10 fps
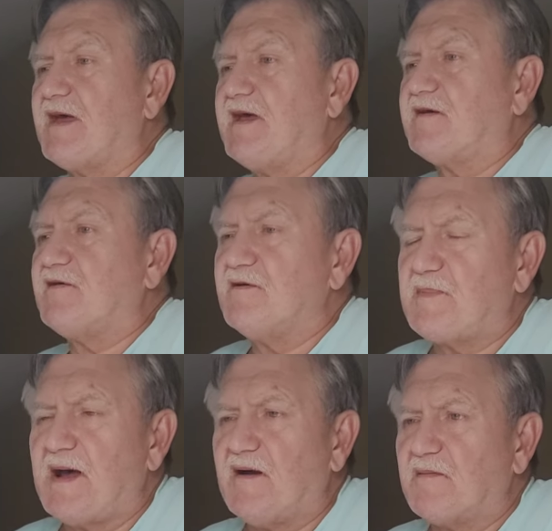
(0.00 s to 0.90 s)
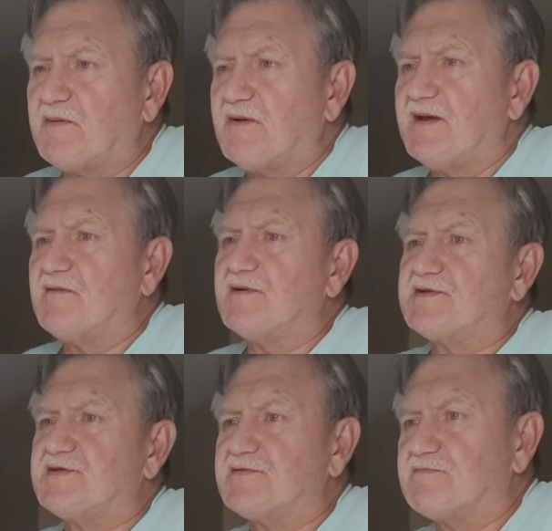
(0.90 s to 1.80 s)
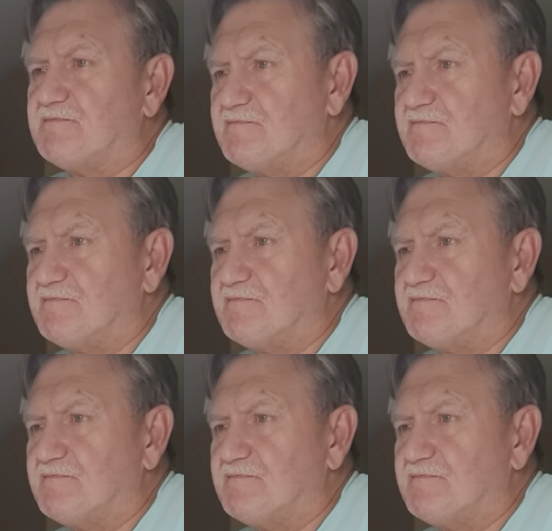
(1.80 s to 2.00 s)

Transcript: Anclote Power Plant, which is